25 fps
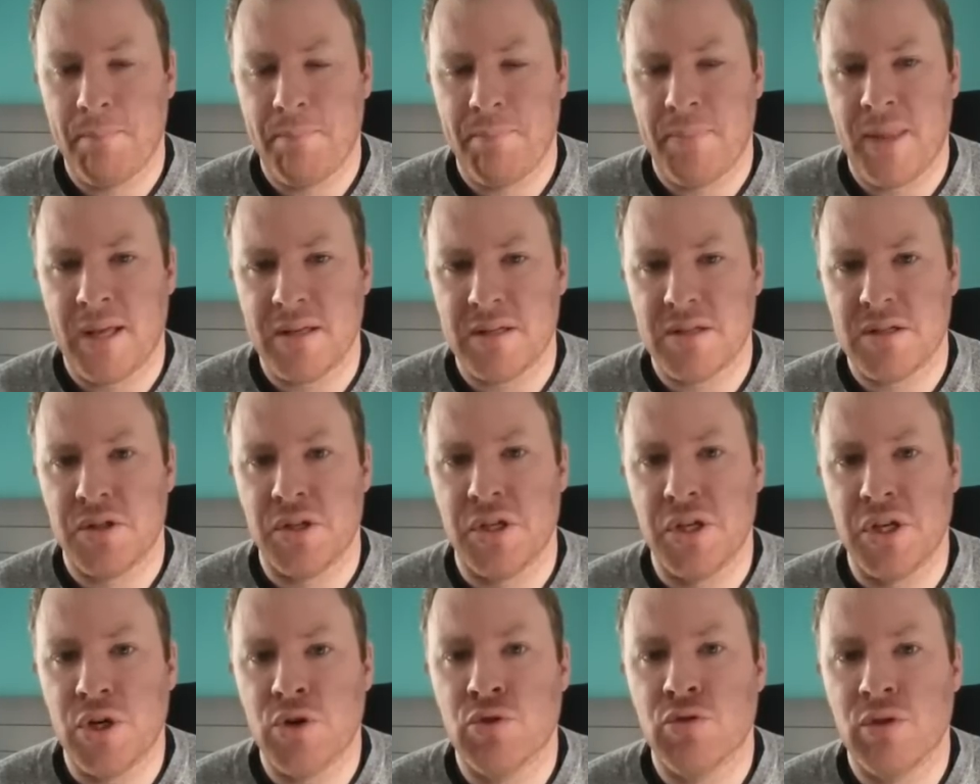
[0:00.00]
That's
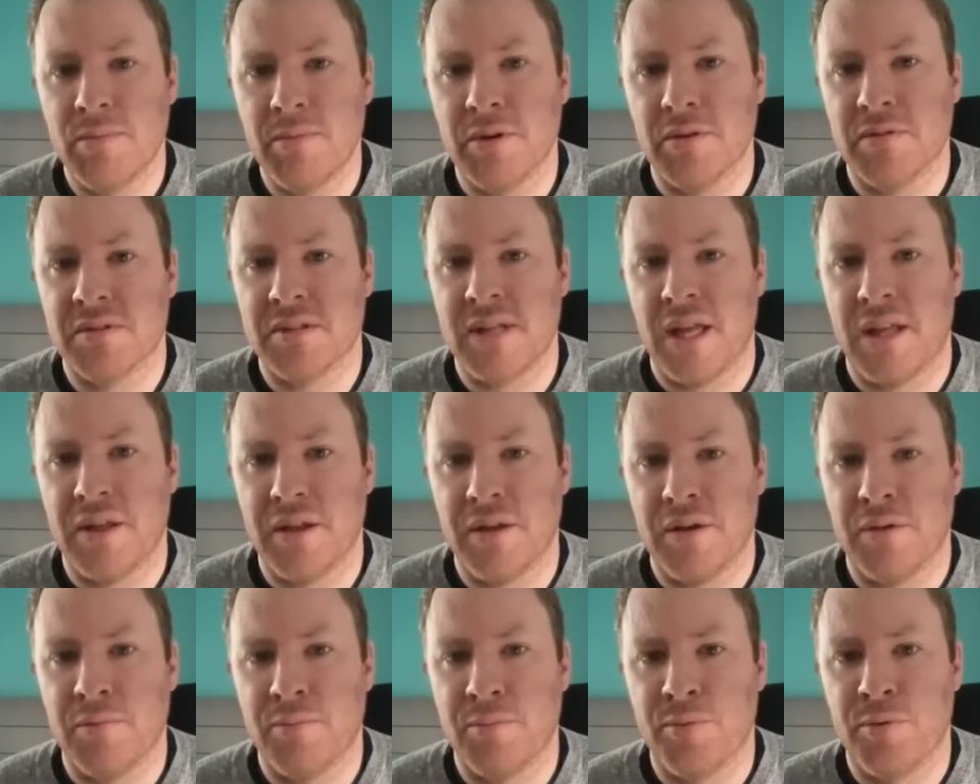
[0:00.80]
the criminal
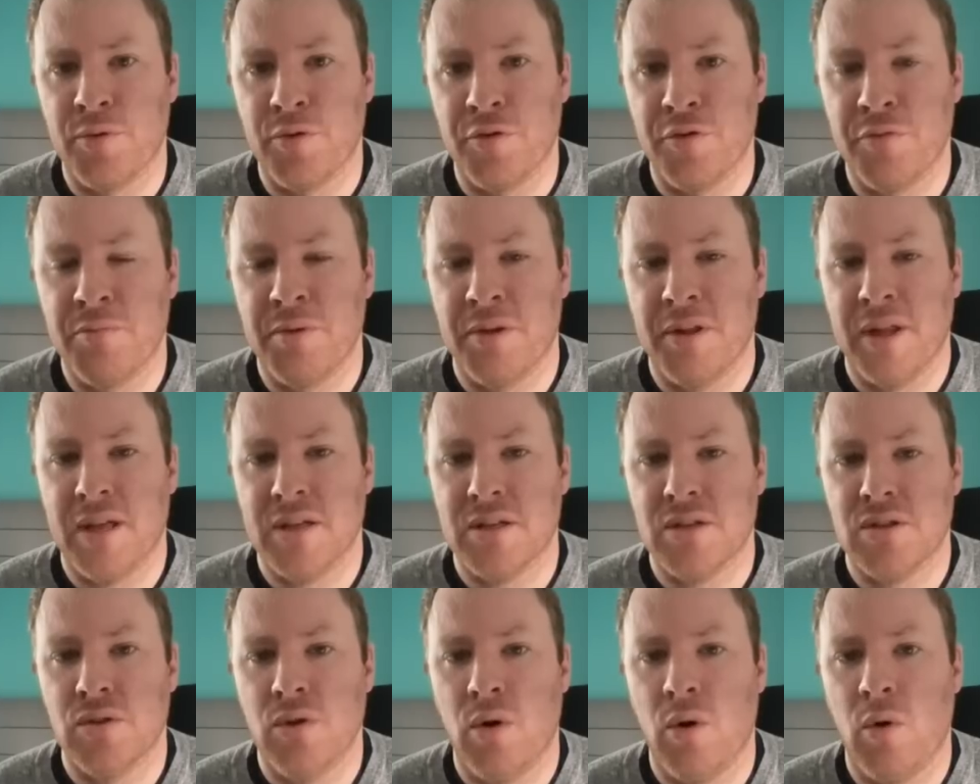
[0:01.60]
standard of proof, but
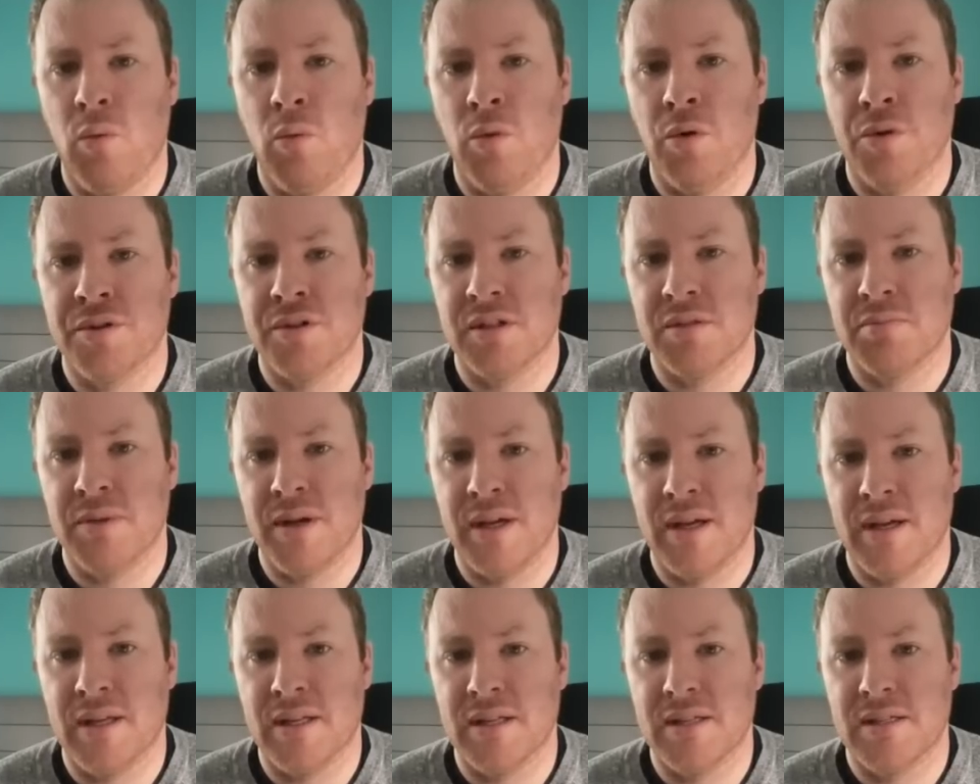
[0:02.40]
that's not what is
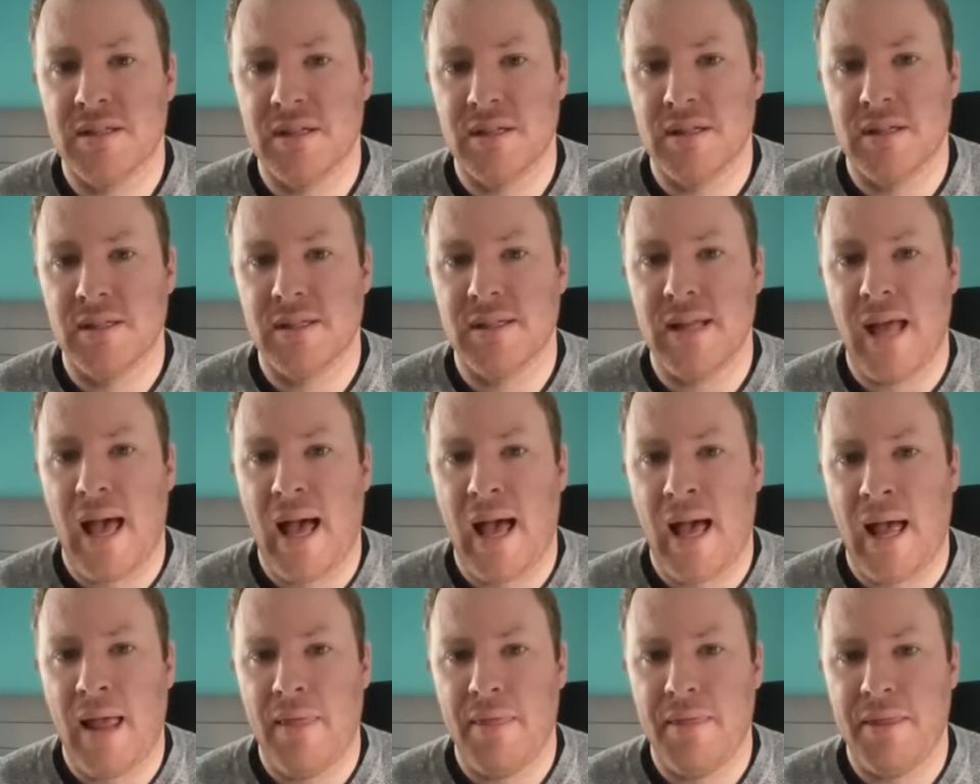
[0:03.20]
being considered
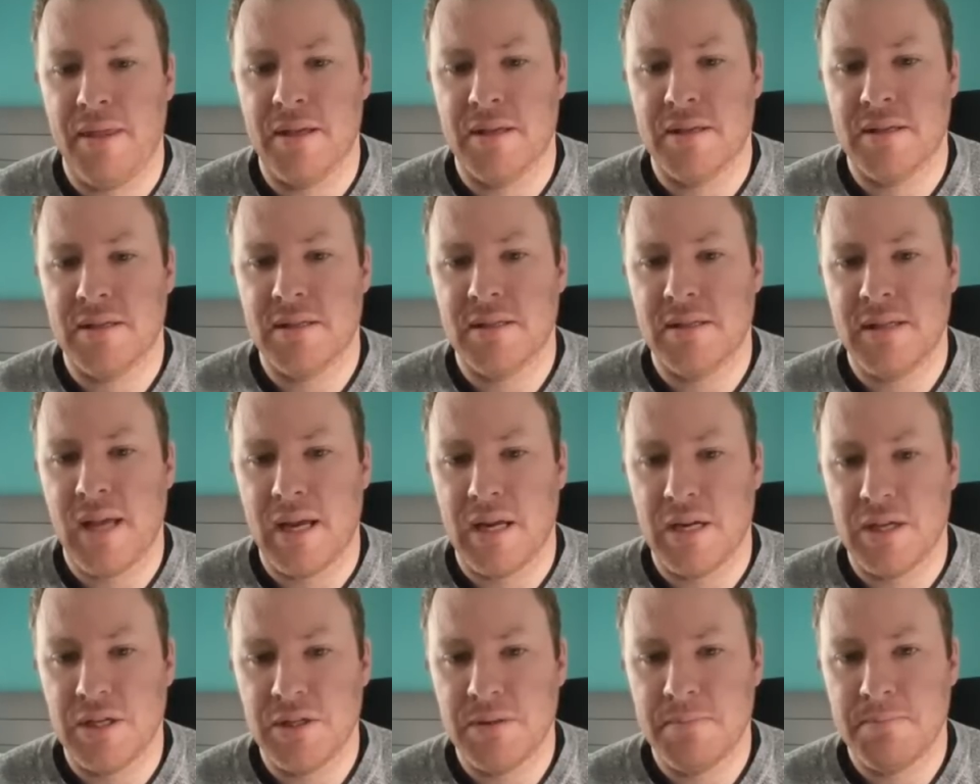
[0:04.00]
at this
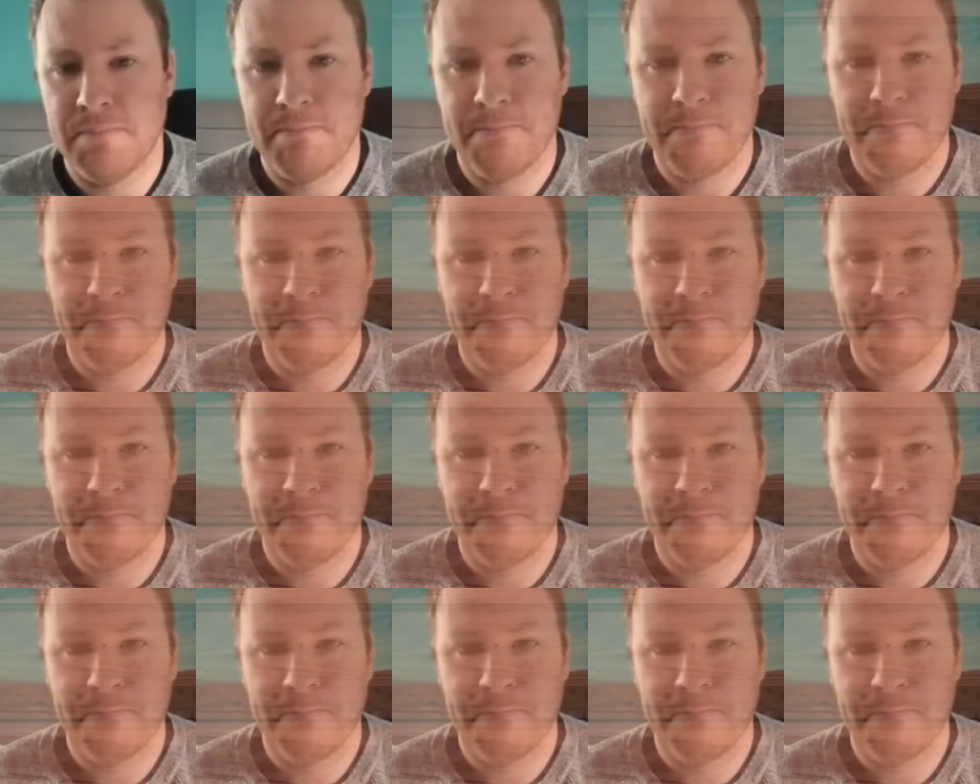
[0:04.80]
stage.